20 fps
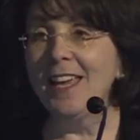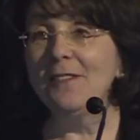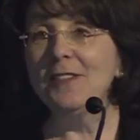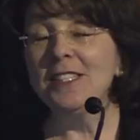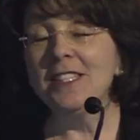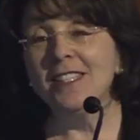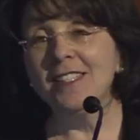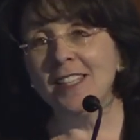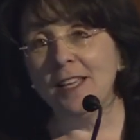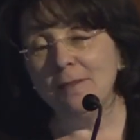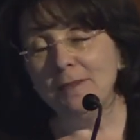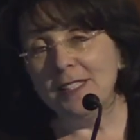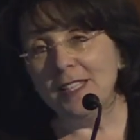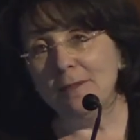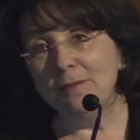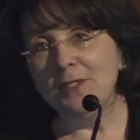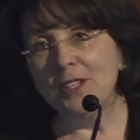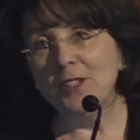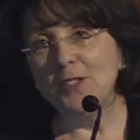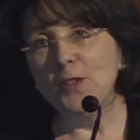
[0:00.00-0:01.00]
it to some
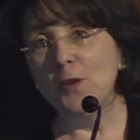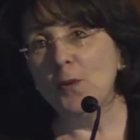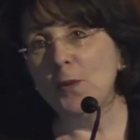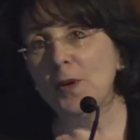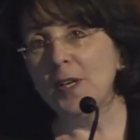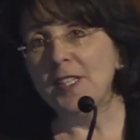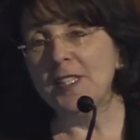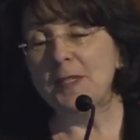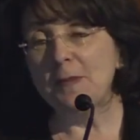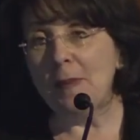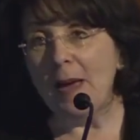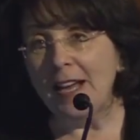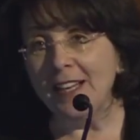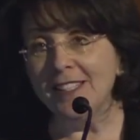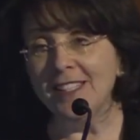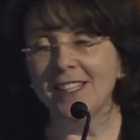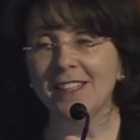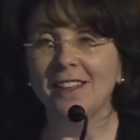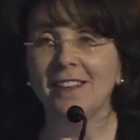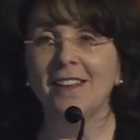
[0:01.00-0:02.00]
subjects who were
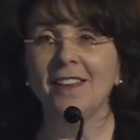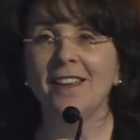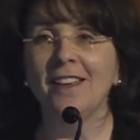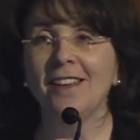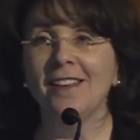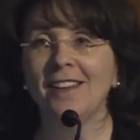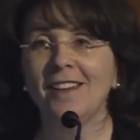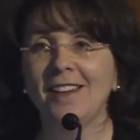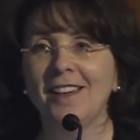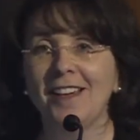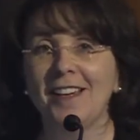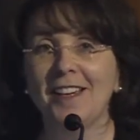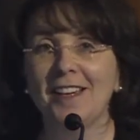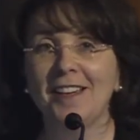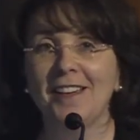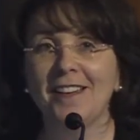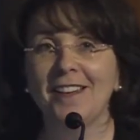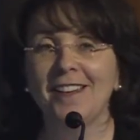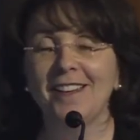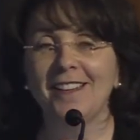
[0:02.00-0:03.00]
expecting
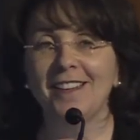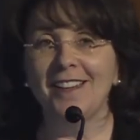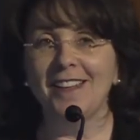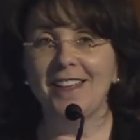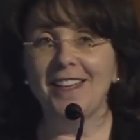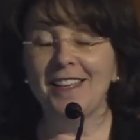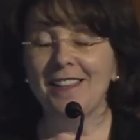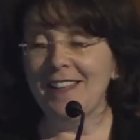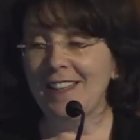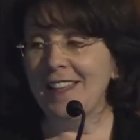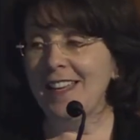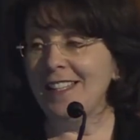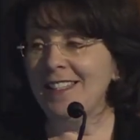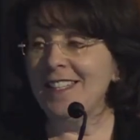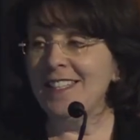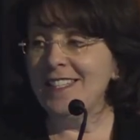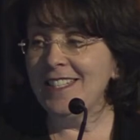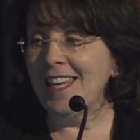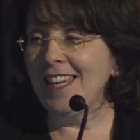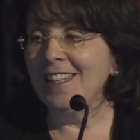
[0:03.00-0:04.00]
it
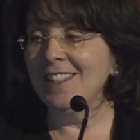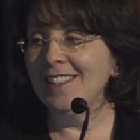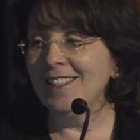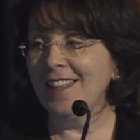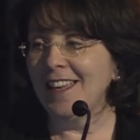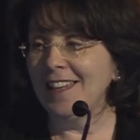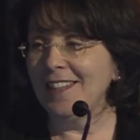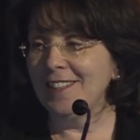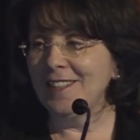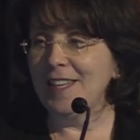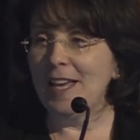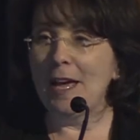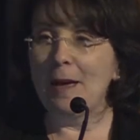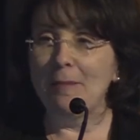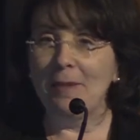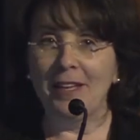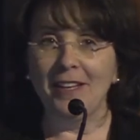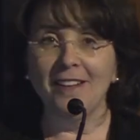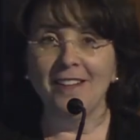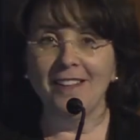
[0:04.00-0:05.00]
to taste like
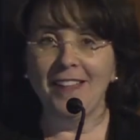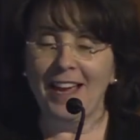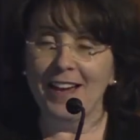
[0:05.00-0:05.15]
salmon.